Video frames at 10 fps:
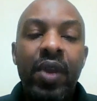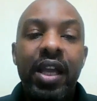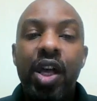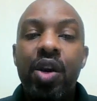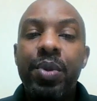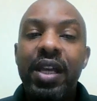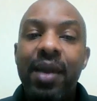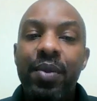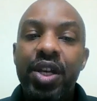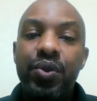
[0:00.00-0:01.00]
He later
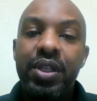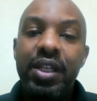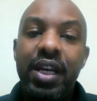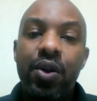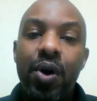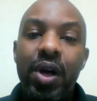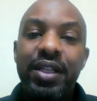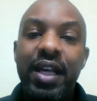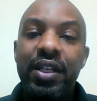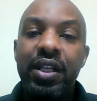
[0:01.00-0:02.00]
became interested in
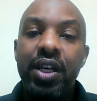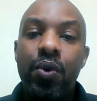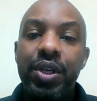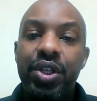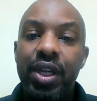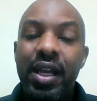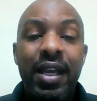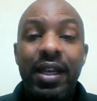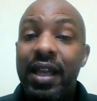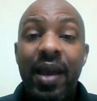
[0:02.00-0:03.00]
onsets and linguistics,
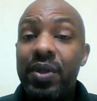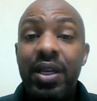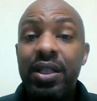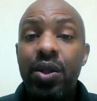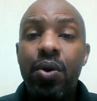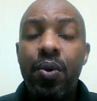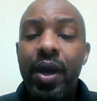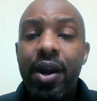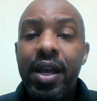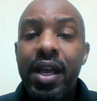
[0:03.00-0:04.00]
games that his local
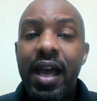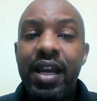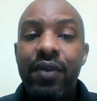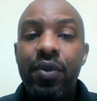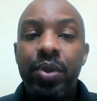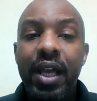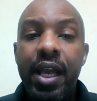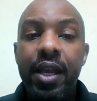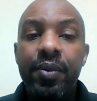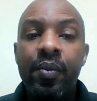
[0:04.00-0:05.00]
area had never
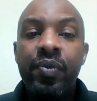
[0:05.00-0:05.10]
played.